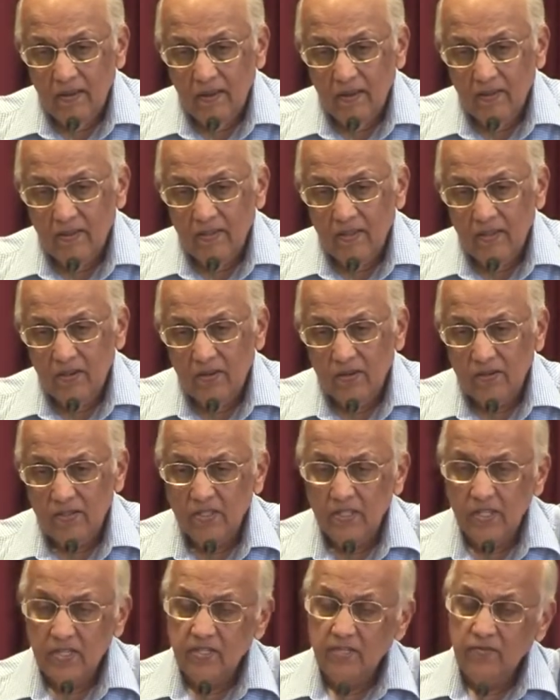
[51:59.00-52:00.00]
And the
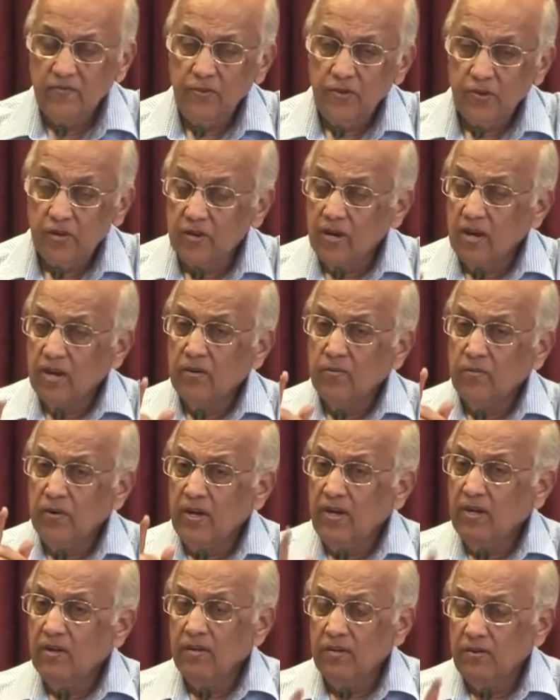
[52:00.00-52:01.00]
Lord says, if you're not
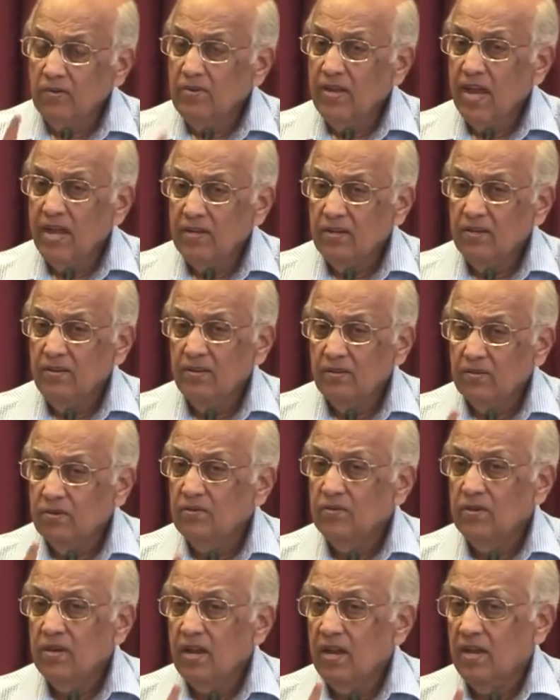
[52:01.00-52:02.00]
willing to do that to your
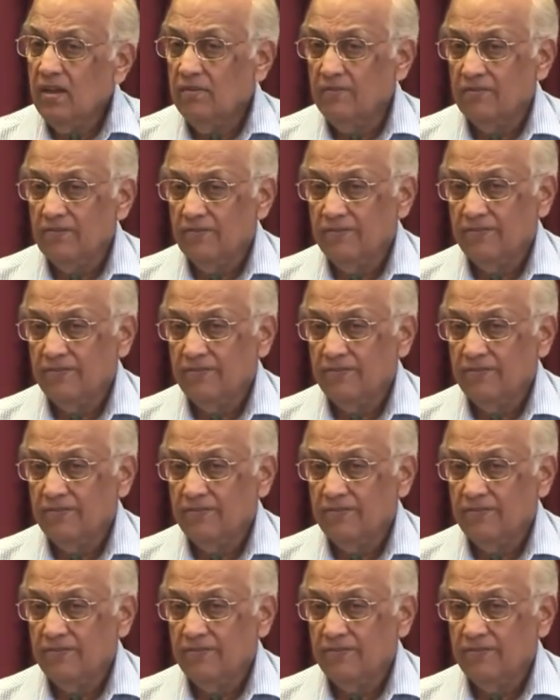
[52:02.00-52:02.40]
own life